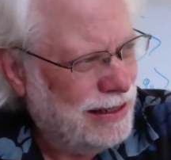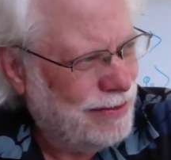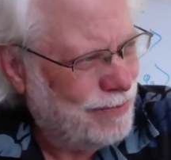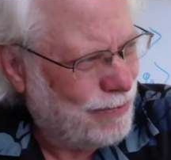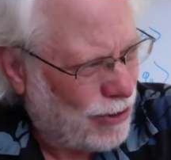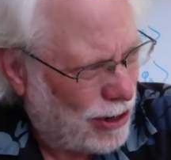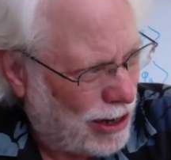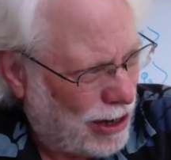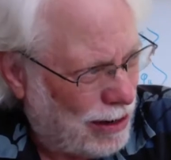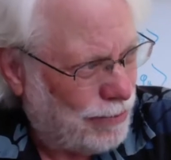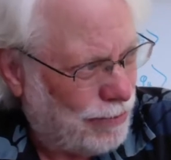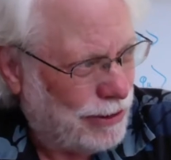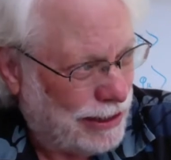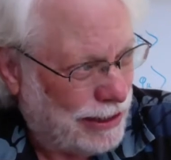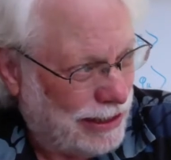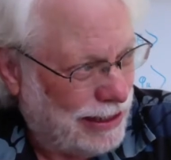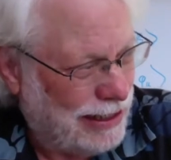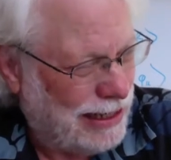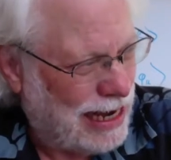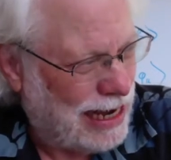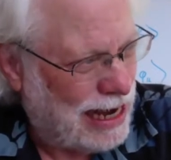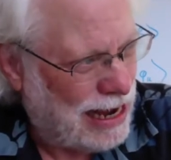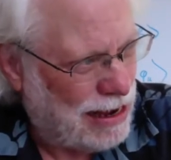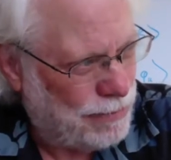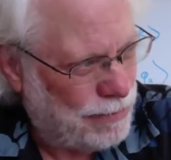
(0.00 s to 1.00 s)

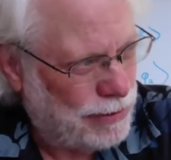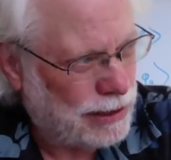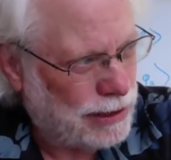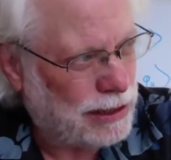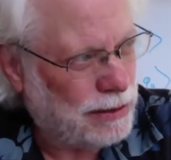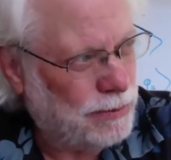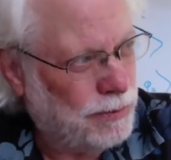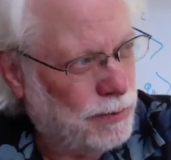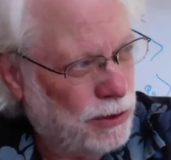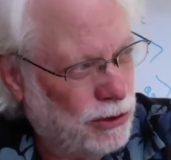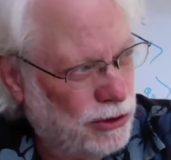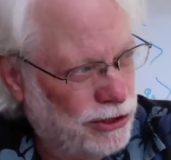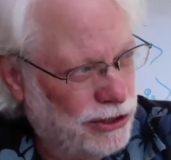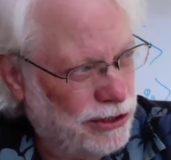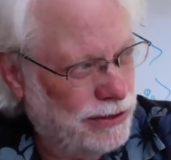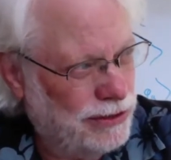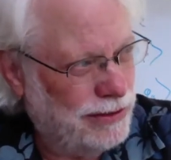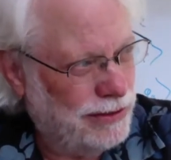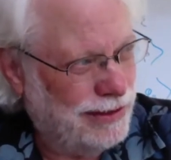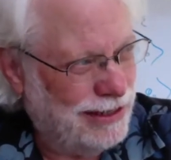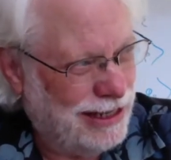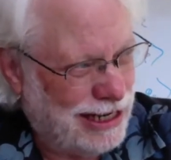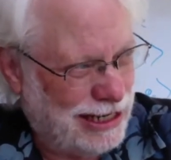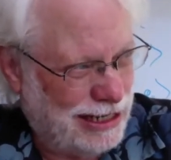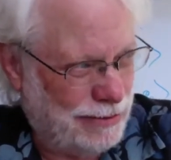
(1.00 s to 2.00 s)
probably applicable to
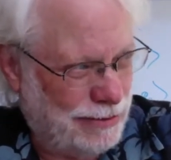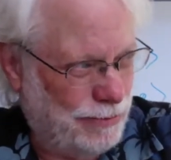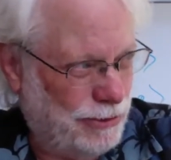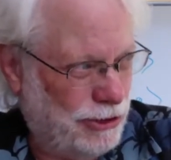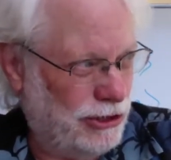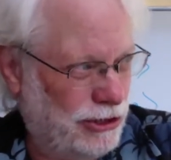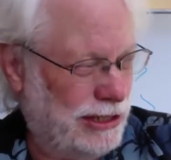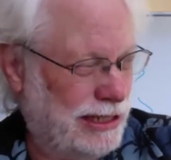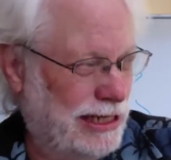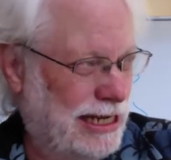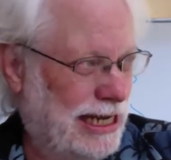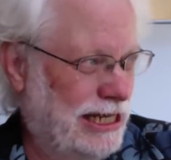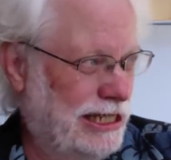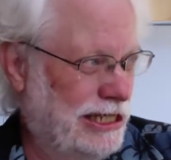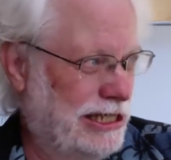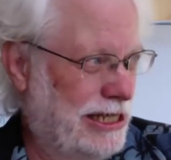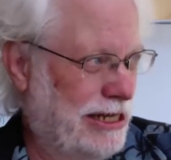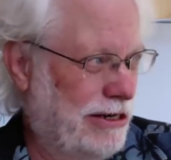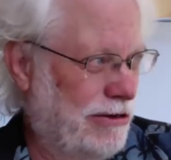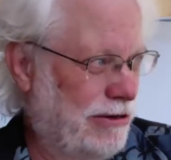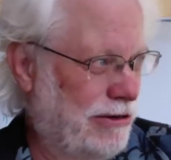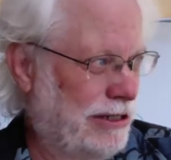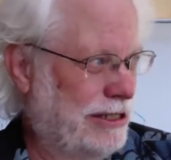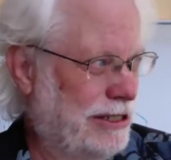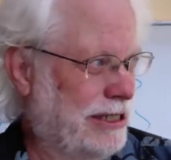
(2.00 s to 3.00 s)
non-abelian gauge
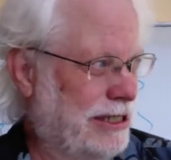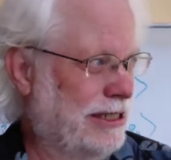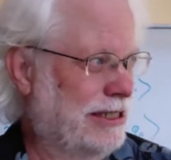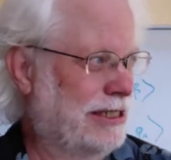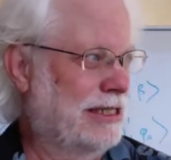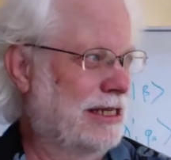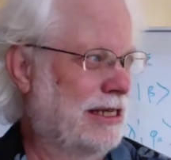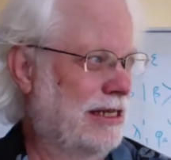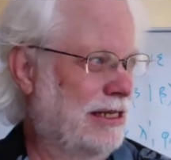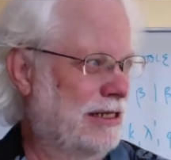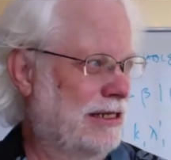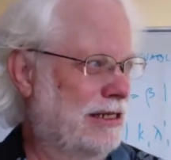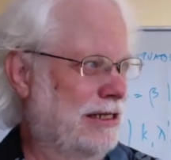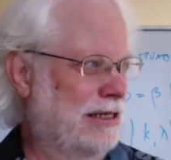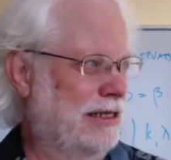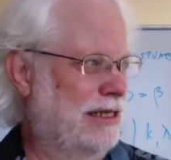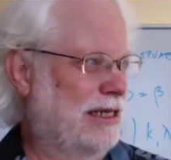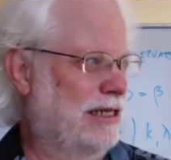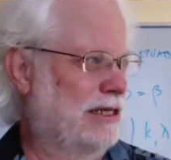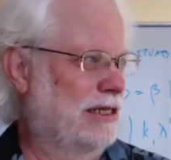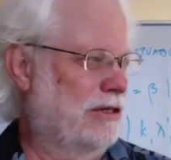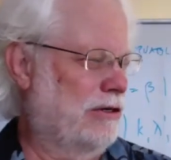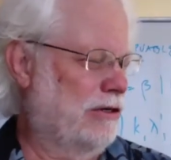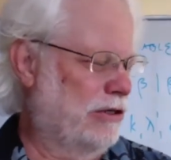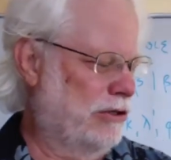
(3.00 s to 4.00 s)
theories, is to
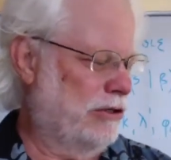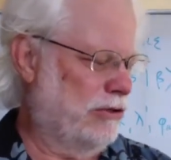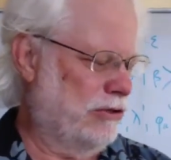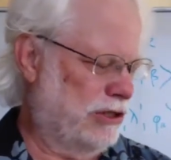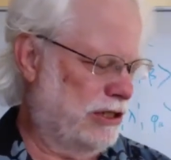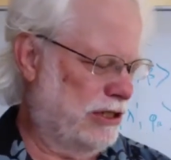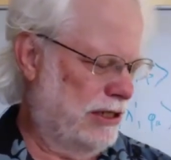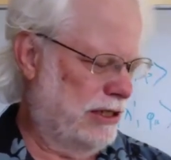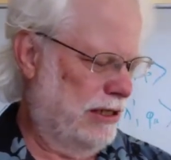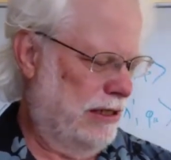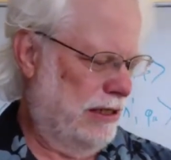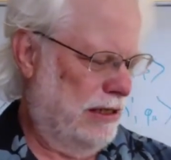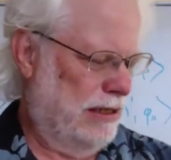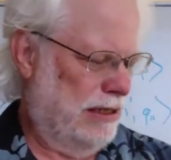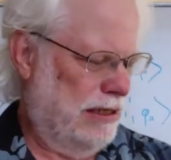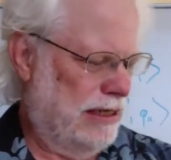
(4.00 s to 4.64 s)
introduce